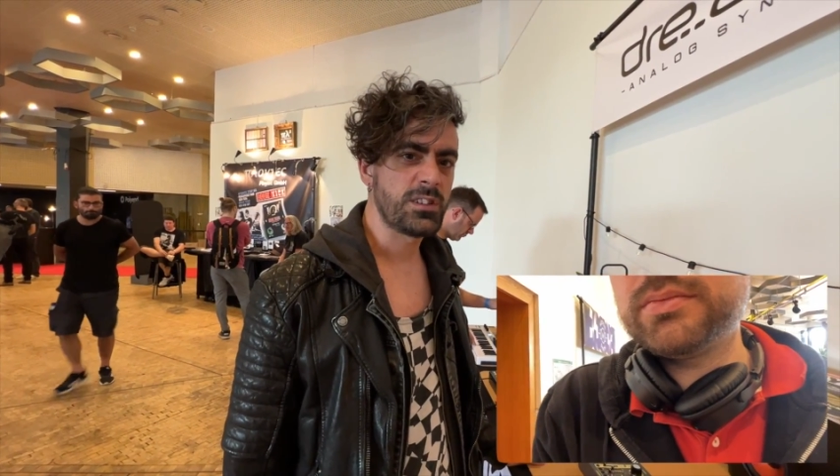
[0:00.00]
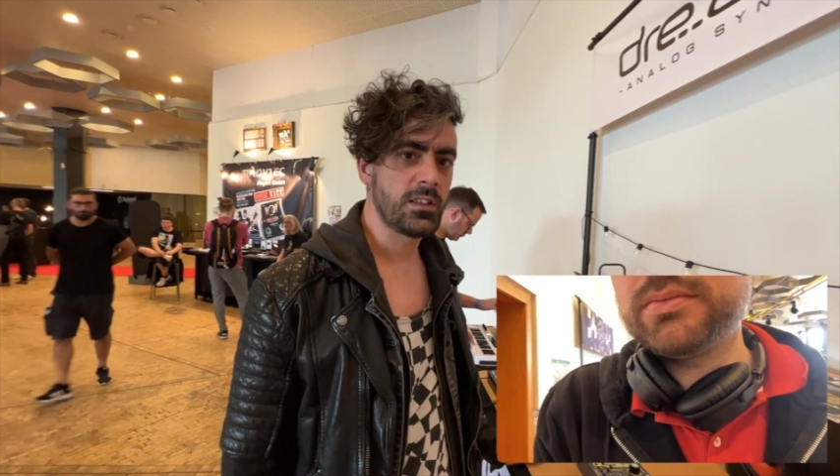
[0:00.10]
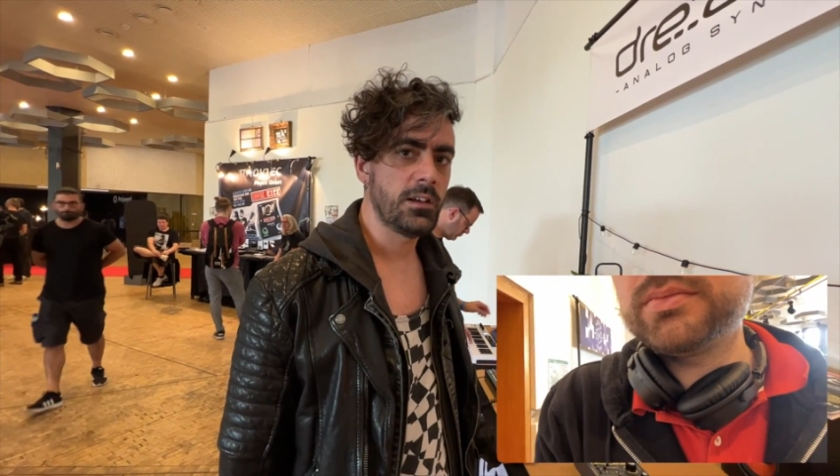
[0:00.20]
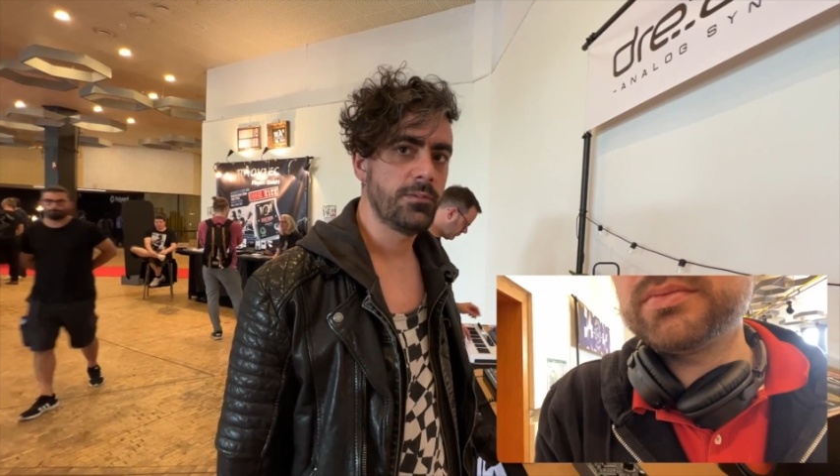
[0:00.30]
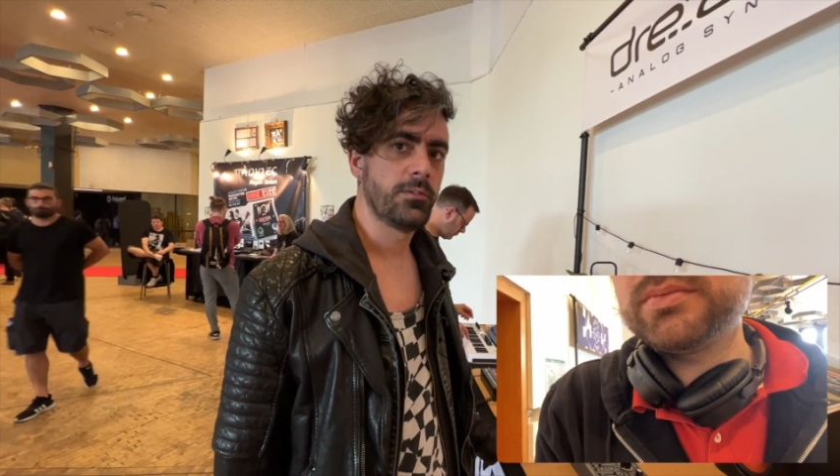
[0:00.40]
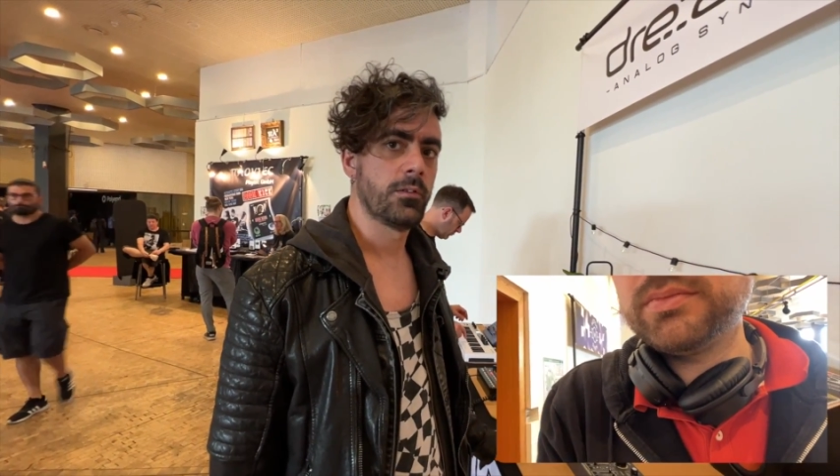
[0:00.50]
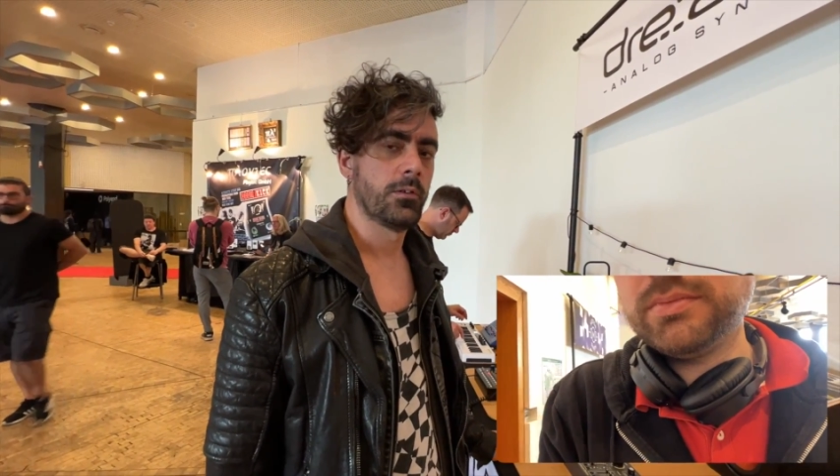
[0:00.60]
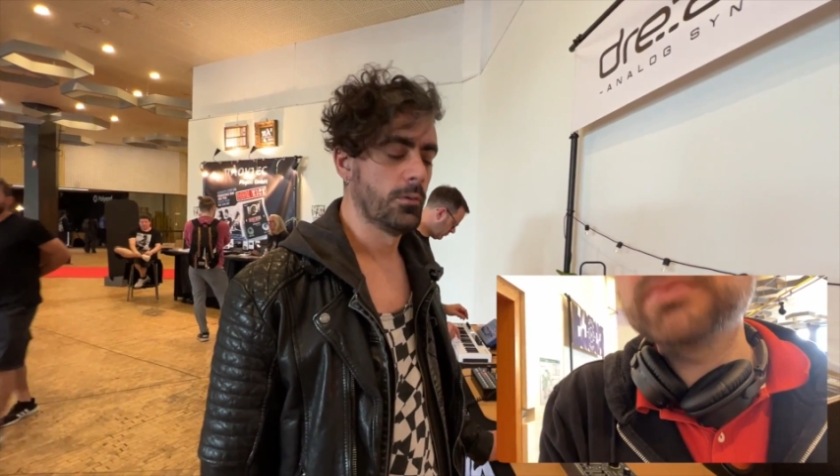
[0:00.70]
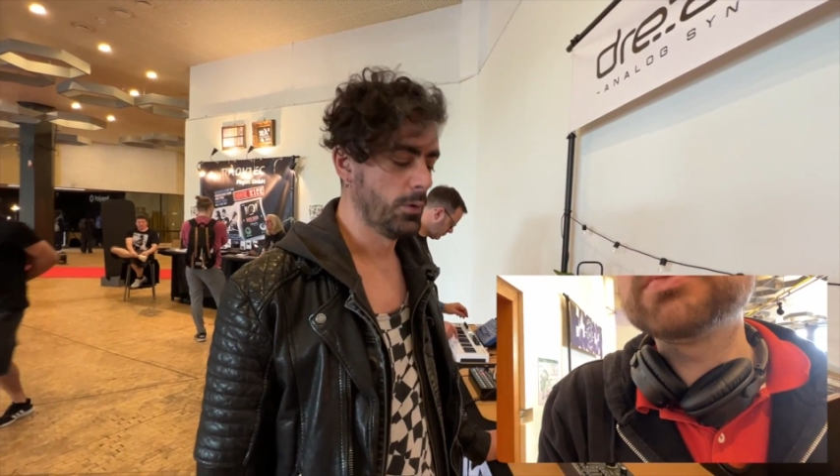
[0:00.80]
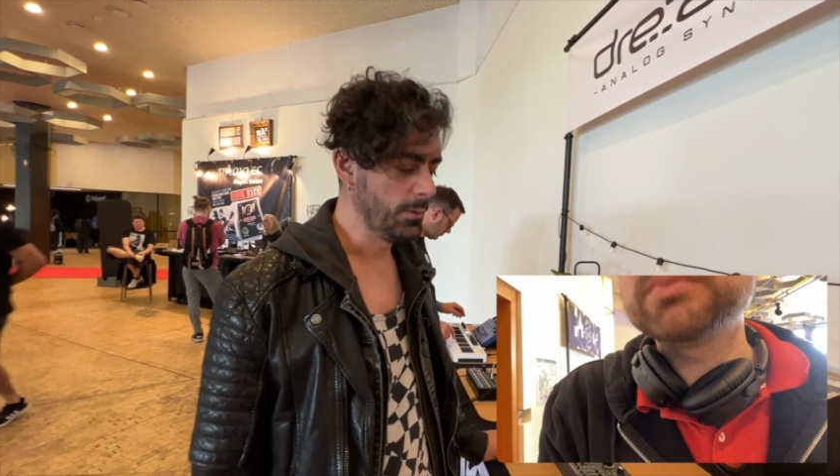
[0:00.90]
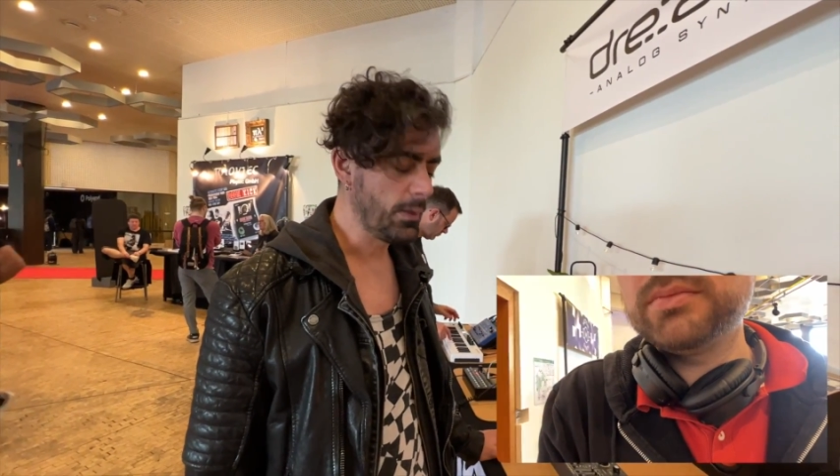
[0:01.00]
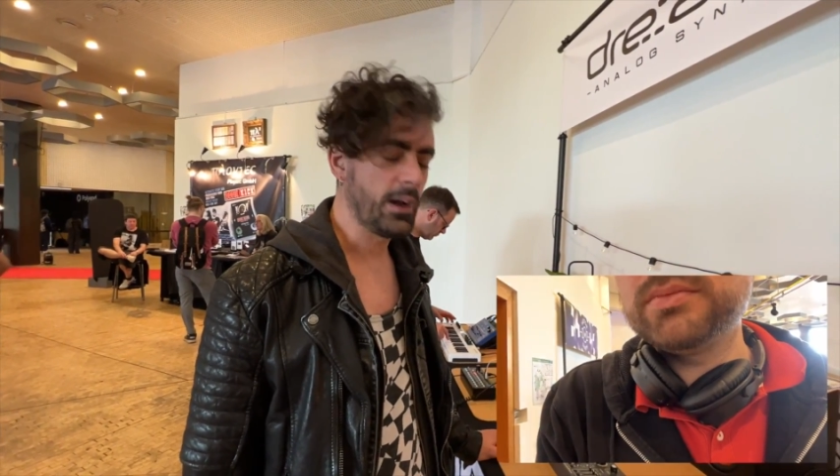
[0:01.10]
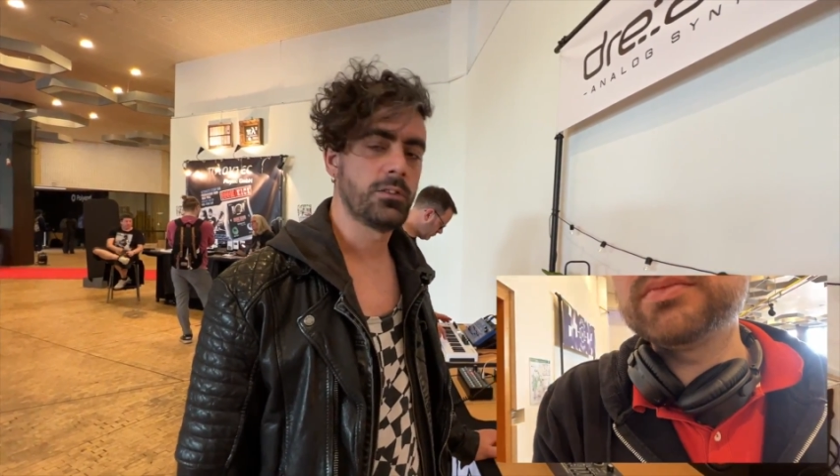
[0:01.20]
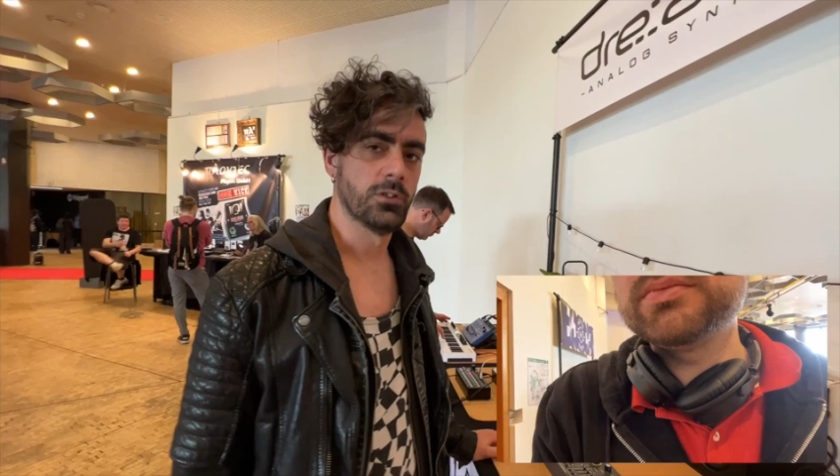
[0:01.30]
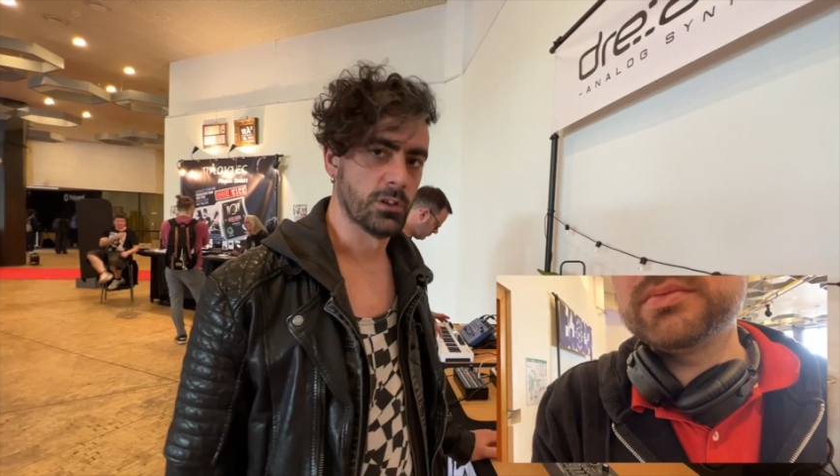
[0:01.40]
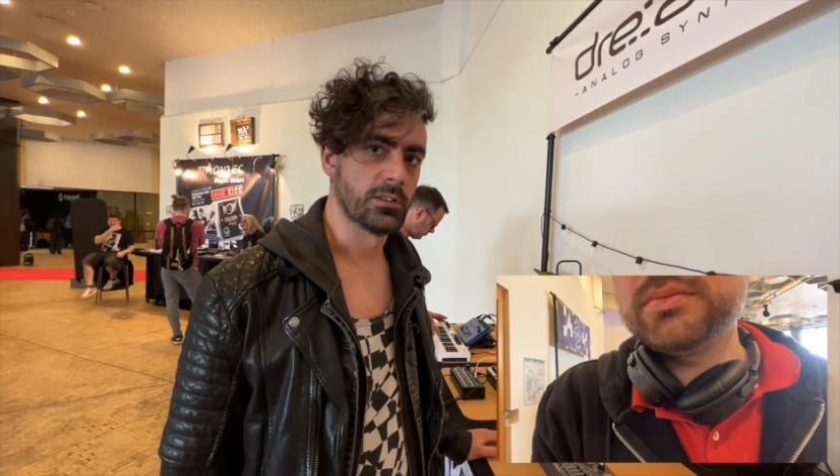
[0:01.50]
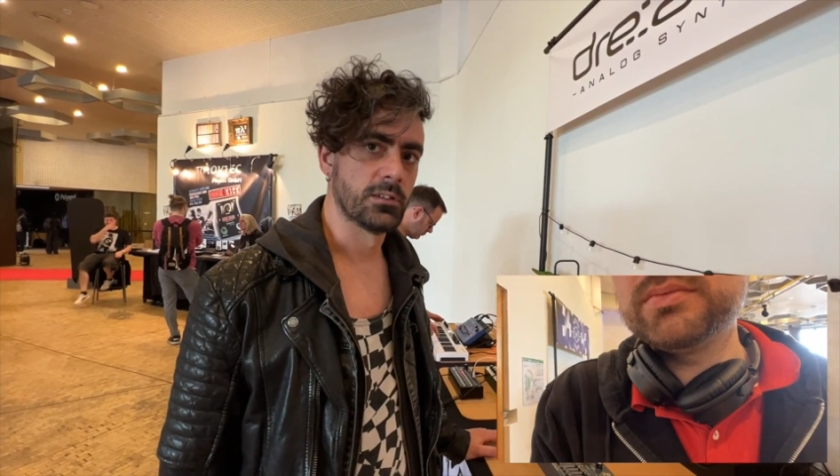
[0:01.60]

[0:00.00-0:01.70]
stuff, we might do it.